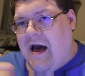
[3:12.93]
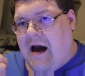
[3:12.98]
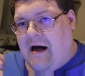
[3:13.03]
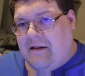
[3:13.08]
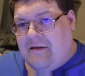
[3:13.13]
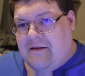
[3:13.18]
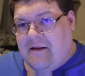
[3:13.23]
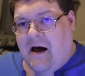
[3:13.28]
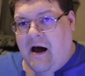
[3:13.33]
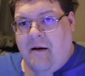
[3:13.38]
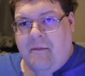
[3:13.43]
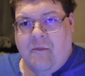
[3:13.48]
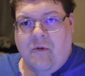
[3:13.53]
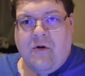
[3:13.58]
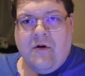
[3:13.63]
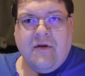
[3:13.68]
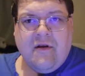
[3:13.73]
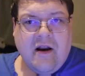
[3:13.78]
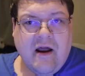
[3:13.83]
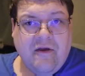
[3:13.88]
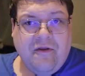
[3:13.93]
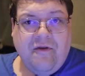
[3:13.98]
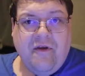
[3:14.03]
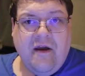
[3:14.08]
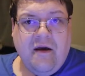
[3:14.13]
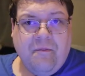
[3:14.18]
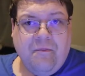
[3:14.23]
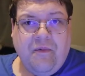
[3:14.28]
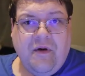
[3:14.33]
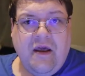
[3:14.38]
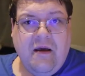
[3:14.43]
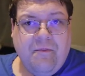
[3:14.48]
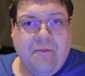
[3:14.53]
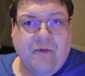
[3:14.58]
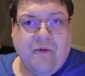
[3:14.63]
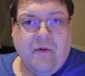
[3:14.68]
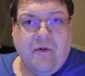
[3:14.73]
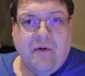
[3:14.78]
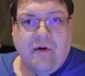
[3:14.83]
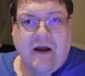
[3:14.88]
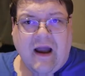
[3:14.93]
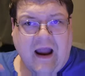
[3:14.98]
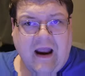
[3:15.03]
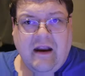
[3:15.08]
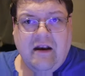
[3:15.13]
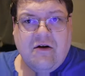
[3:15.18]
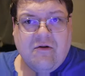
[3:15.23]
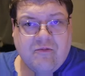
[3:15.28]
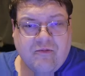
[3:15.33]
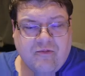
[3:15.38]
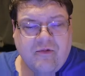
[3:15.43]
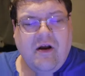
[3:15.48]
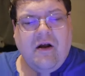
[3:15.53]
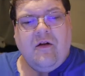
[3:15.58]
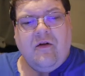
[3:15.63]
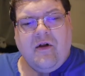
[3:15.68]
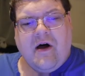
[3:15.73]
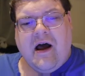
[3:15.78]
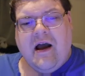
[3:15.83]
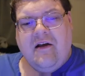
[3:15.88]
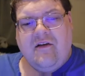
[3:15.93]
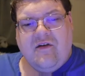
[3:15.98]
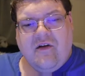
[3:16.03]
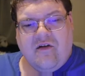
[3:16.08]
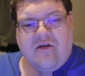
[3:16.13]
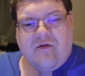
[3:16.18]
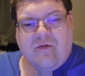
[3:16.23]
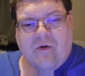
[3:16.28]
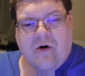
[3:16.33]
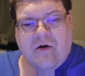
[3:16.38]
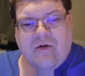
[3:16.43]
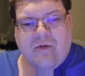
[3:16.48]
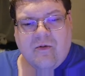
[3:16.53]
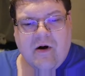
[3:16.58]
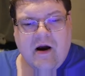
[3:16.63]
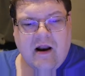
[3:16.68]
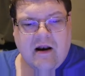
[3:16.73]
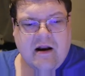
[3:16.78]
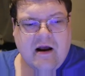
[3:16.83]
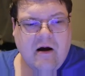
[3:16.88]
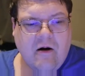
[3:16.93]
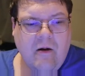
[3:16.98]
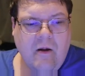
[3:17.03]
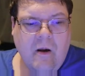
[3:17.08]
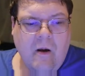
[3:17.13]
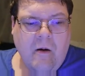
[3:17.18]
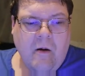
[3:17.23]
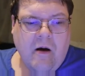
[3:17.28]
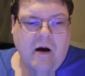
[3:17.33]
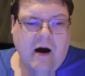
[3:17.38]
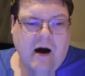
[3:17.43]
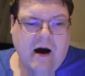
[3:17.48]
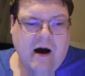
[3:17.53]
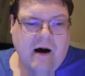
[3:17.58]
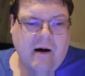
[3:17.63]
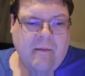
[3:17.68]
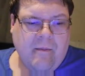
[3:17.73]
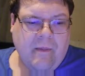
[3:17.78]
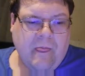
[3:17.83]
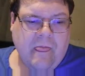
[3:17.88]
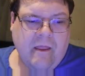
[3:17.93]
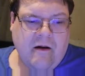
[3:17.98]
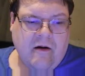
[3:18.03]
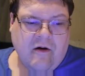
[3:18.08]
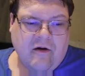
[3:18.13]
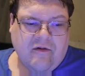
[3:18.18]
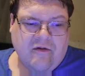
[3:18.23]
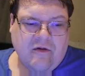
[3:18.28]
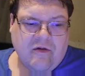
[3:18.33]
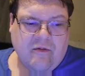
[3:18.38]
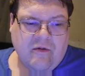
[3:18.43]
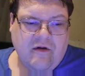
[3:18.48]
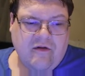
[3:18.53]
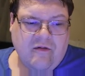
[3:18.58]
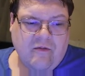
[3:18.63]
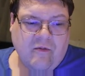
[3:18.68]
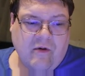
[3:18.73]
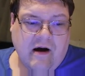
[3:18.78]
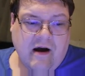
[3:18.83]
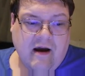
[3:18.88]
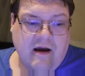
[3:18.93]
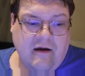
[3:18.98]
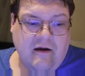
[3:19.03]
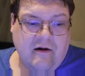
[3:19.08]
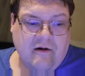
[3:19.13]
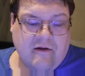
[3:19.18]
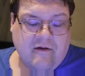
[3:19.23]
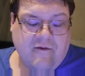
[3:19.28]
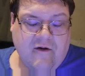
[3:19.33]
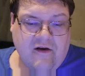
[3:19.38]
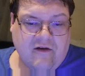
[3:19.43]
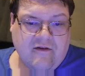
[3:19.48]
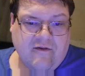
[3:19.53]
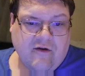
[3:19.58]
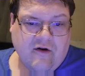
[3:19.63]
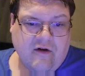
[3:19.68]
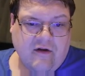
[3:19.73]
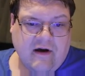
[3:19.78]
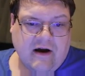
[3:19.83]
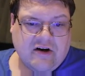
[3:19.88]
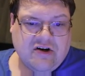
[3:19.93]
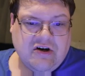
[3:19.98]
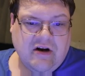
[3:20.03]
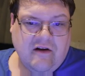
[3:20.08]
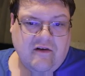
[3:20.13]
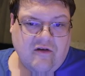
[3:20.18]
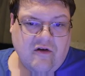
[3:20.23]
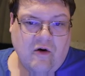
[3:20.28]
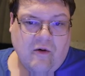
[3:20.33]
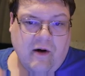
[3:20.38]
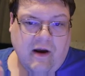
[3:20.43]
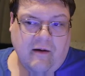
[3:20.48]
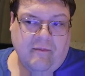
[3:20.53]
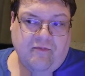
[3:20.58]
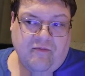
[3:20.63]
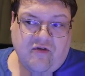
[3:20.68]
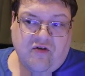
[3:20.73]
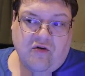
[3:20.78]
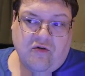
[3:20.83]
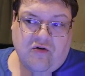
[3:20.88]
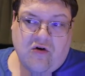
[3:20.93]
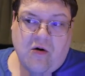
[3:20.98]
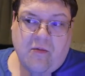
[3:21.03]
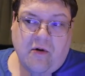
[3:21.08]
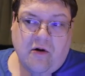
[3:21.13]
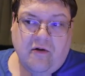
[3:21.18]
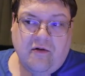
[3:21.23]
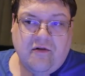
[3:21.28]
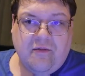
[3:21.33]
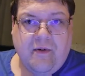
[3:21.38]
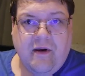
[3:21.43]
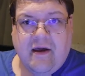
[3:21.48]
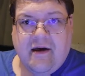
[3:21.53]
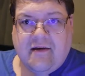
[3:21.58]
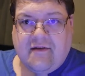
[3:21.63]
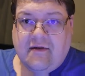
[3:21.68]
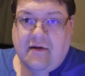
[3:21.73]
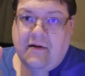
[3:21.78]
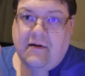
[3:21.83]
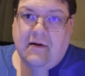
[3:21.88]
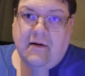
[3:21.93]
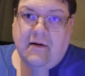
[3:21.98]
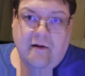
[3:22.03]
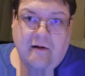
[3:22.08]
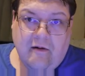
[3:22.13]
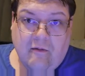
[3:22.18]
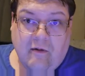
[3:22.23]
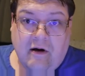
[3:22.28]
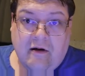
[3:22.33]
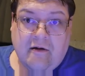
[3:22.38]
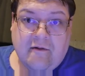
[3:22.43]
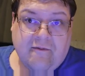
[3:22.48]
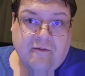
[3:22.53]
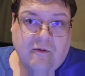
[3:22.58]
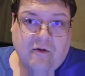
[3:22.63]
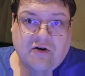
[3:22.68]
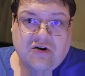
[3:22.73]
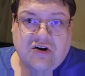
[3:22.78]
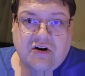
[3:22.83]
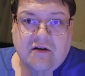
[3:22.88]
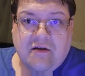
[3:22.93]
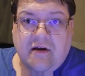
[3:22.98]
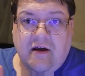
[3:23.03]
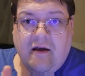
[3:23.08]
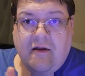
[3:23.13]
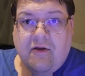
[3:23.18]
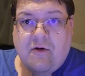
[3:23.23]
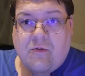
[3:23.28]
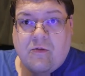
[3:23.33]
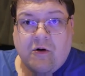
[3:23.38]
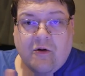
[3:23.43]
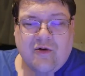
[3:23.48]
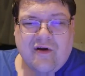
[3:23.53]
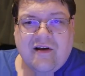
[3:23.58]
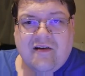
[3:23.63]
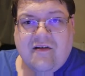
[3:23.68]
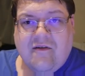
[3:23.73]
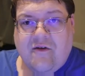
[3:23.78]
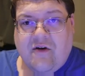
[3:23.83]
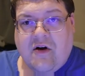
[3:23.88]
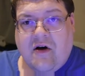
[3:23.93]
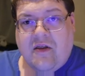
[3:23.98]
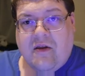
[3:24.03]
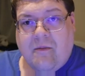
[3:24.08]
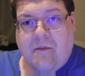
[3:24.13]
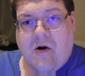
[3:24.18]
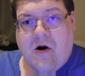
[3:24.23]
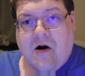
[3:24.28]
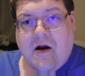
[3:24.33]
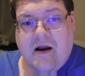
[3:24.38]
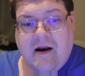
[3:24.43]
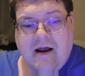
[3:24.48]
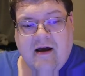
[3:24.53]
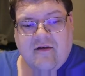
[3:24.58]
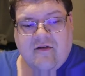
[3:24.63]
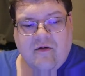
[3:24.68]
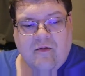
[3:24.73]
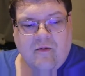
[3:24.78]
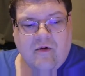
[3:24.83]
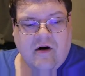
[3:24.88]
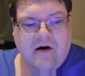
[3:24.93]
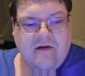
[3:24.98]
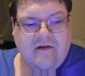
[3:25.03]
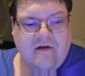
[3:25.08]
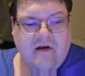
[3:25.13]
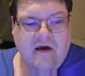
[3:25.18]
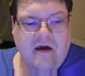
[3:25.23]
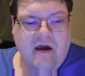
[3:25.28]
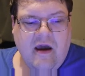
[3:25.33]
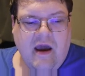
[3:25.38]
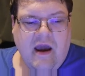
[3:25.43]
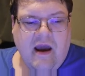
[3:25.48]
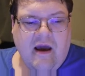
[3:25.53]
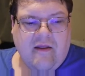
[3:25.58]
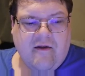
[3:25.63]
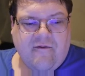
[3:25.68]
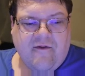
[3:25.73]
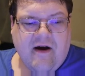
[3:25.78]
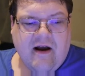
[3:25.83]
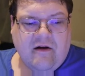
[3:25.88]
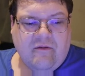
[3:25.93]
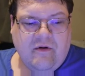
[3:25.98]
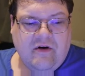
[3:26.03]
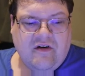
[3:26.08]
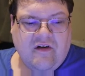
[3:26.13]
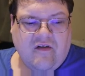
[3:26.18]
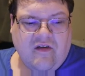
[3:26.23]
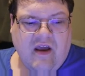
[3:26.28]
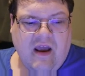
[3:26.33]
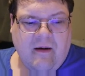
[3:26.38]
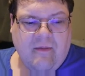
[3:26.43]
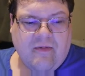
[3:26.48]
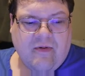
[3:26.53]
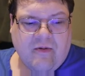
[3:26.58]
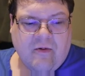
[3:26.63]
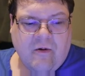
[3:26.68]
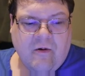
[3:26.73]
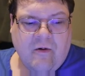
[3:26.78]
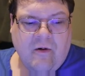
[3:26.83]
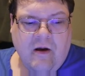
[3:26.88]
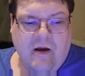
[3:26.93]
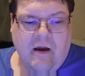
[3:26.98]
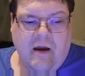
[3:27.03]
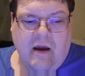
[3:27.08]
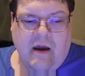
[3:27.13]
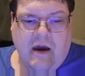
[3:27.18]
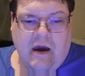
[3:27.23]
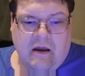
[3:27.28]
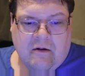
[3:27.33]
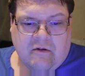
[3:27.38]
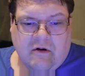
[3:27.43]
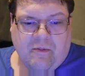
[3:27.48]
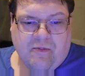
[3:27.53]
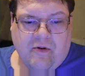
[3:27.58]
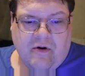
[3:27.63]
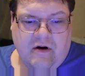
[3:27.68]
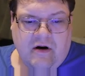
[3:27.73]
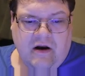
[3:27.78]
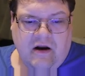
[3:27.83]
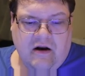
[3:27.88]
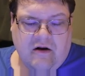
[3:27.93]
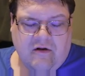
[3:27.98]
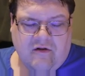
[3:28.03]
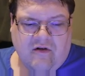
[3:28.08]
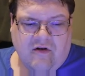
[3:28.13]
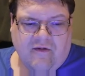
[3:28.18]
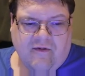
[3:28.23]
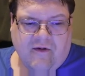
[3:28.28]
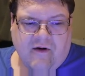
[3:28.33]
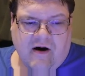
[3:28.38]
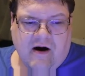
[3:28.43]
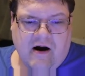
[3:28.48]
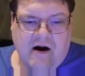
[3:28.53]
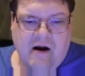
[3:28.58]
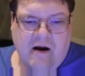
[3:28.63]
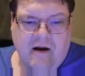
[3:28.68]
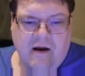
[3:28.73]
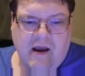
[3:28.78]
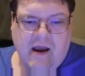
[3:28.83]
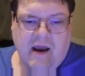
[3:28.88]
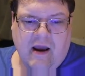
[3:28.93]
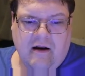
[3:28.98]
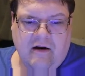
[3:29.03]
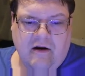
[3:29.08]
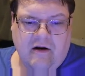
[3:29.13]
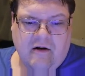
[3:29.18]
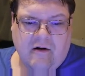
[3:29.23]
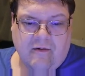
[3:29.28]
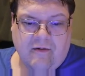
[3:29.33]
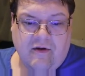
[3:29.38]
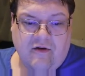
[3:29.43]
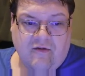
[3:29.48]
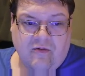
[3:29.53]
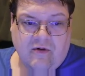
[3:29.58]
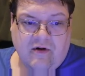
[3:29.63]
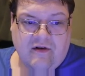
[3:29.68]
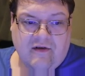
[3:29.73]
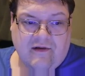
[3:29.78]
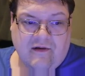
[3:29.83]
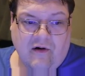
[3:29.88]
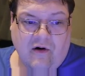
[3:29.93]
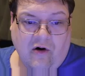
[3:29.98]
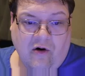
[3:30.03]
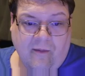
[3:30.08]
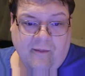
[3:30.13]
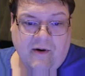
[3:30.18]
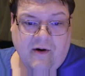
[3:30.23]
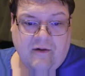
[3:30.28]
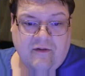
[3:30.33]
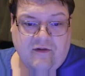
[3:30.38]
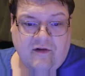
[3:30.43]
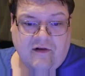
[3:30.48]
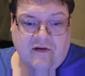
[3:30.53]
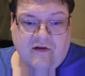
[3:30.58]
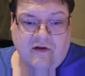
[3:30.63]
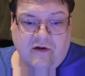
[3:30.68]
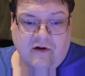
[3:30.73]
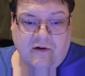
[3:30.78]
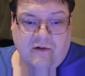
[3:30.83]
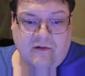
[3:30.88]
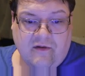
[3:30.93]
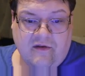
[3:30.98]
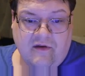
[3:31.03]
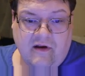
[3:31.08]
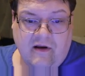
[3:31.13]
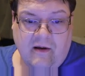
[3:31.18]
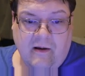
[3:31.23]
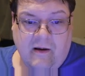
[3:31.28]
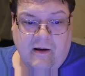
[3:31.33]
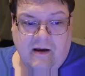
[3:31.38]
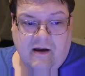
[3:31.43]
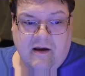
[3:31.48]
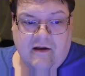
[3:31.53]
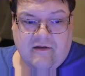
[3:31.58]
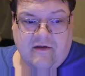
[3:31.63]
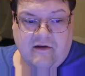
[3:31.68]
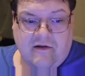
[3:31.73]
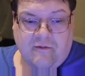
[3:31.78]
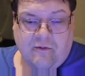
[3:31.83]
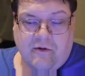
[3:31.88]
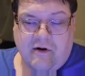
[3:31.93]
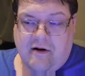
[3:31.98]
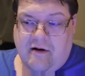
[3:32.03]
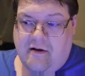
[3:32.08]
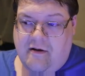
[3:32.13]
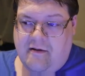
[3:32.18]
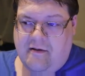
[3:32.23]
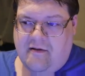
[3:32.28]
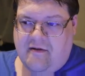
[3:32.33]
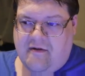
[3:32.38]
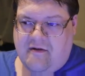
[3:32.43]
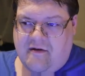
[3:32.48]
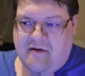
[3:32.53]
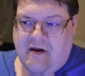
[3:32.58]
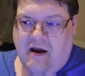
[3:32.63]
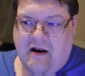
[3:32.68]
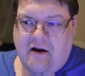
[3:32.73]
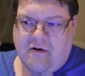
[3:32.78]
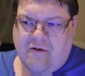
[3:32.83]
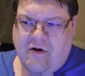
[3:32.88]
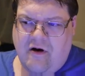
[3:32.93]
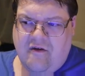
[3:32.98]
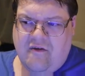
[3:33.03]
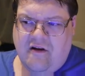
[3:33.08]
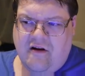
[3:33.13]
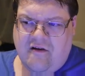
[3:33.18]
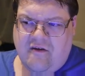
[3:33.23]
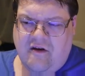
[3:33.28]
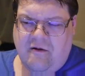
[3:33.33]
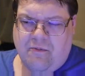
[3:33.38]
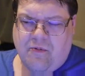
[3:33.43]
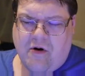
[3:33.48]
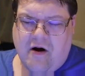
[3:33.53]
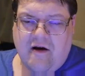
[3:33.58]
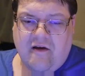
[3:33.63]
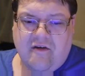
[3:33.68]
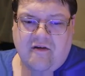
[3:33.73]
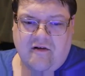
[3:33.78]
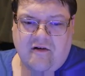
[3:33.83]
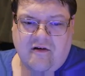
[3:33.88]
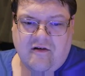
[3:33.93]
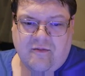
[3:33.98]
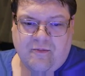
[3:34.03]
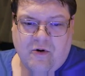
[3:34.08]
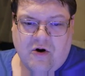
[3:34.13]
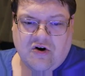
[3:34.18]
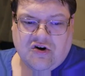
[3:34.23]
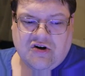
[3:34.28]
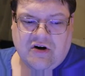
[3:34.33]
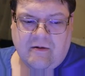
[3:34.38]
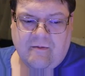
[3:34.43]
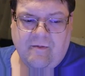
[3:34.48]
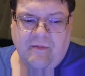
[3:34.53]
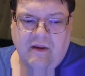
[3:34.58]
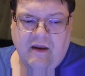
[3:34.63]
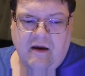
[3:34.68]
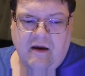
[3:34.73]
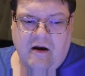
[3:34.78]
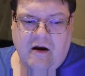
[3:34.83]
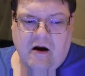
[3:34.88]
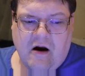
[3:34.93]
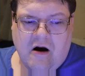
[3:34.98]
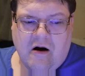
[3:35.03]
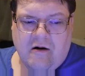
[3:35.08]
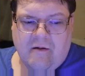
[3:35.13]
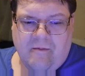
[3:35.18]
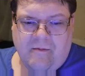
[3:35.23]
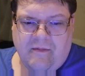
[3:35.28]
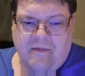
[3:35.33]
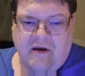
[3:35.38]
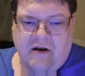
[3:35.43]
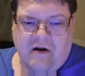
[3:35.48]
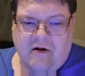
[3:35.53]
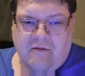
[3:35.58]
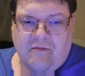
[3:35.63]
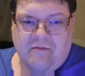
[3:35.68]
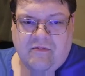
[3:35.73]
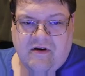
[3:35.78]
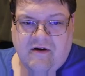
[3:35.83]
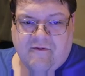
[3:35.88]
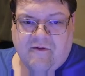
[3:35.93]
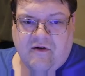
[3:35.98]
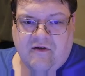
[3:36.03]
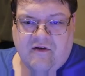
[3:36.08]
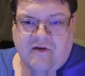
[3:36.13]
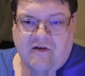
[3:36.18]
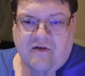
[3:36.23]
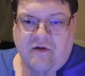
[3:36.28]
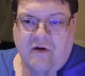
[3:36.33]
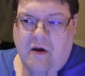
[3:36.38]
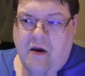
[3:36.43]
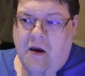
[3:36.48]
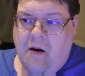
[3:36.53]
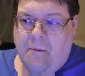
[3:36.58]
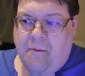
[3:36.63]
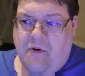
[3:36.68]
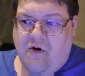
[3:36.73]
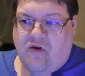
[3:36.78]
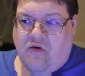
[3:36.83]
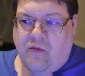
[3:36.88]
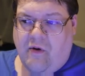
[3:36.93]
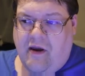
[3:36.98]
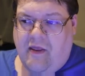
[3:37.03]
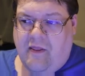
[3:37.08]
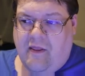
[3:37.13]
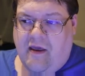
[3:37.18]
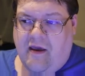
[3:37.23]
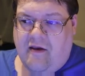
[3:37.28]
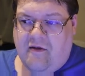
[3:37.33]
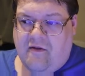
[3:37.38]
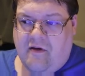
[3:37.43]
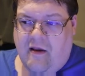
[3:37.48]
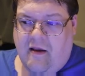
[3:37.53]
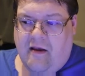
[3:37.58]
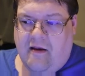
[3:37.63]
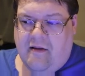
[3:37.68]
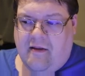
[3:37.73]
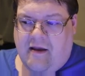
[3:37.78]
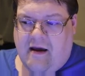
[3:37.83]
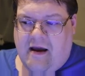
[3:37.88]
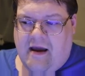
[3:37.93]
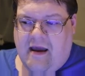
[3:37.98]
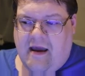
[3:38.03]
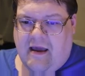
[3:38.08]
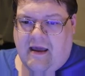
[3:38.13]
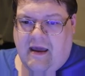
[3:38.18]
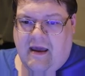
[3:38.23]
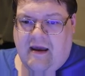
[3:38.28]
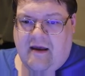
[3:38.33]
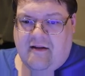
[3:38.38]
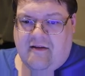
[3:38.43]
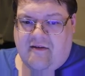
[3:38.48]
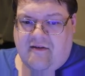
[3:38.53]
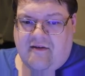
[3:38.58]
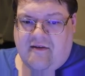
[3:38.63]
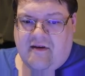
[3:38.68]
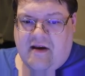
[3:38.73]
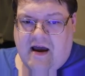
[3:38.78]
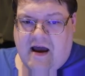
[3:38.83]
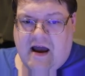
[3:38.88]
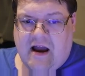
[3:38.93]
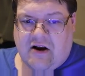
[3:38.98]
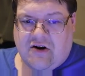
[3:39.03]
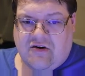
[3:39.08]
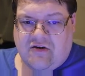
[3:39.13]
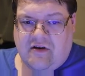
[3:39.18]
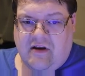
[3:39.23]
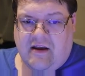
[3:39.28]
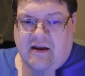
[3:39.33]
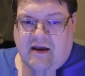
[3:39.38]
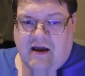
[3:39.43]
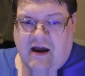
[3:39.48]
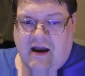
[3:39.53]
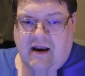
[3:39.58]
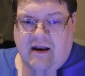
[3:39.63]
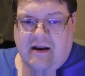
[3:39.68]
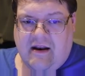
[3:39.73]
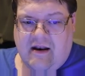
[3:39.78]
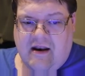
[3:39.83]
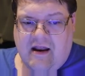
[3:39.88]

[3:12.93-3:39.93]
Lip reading: a lot more than I think people kind of realize it's worth right now. And also the reason why, you know, the festival collection is going so terminal is because, well, unfortunately, there were less of it on the market as it was. And the fact we just came through and reprinted Ito so far, and, you know, this one's almost as close as this one. It's kind of crazy to see price dispersion or, you know, differences between these. Like, it's actually kind of